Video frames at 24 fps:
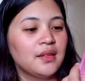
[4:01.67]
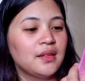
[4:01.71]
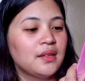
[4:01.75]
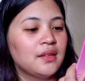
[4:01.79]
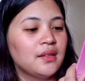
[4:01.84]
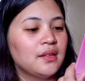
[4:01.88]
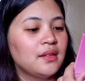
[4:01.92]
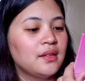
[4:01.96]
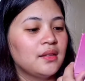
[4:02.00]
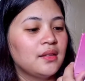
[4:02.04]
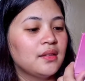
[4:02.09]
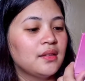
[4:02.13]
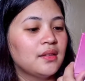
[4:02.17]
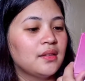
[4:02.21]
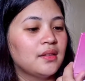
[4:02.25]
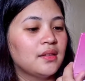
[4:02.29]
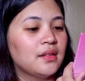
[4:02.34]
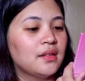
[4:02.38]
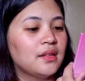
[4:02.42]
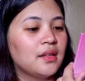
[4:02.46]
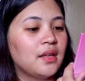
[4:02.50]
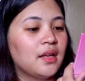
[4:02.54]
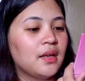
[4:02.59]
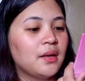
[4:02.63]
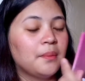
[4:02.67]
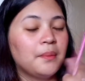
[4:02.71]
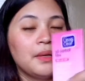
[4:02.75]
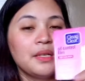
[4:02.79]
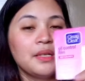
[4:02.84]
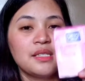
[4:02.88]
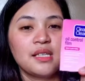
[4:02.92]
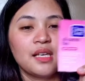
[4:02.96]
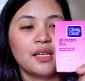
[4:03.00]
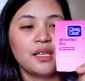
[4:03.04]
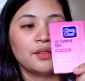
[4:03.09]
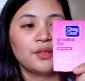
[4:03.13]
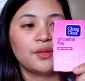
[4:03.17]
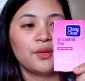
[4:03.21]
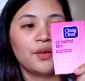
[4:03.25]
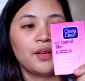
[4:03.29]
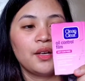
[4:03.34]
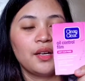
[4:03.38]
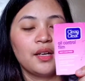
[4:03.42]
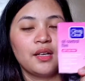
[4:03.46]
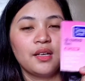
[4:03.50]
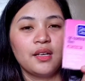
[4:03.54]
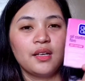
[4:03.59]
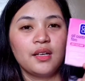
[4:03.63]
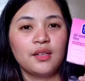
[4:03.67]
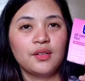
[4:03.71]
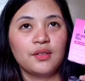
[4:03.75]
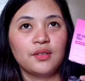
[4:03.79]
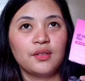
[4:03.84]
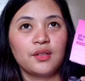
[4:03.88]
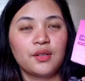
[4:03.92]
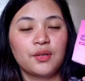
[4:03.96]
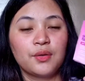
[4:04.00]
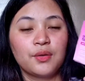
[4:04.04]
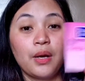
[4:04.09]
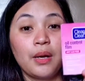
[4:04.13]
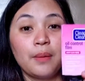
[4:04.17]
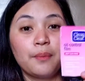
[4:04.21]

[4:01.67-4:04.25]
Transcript: in... may scent ko eh. Ano to?